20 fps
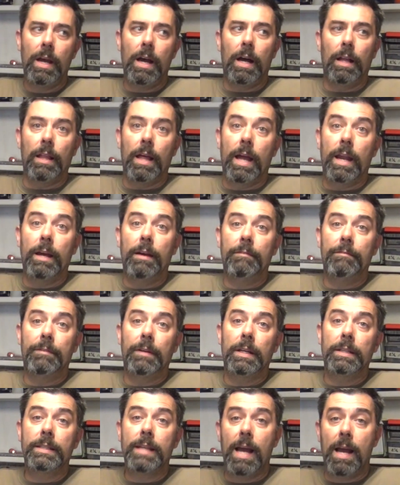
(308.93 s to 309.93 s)
A lot
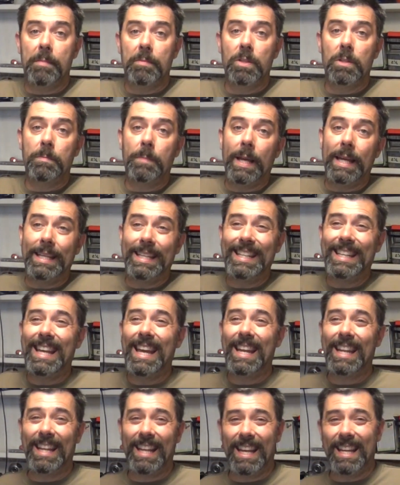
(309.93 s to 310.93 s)
of time spent
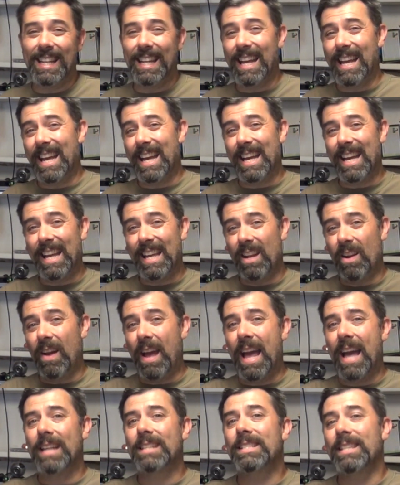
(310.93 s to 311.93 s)
getting
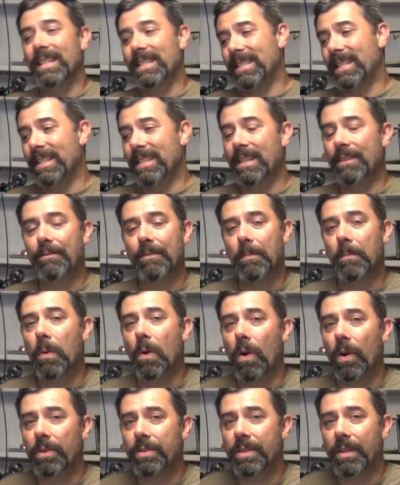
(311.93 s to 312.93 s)
access to different
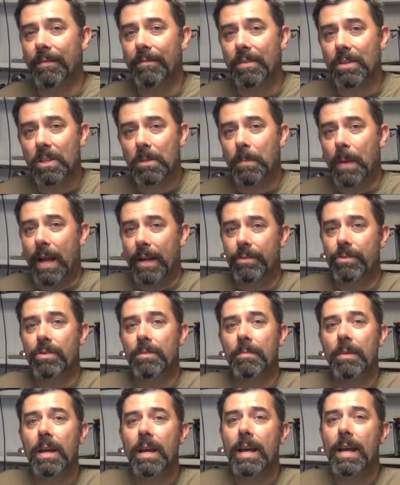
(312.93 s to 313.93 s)
parts of the
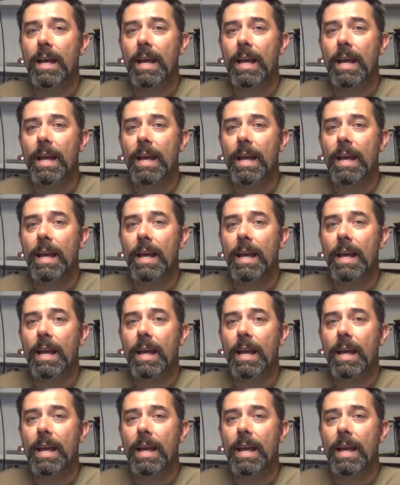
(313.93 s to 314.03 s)
spectrum,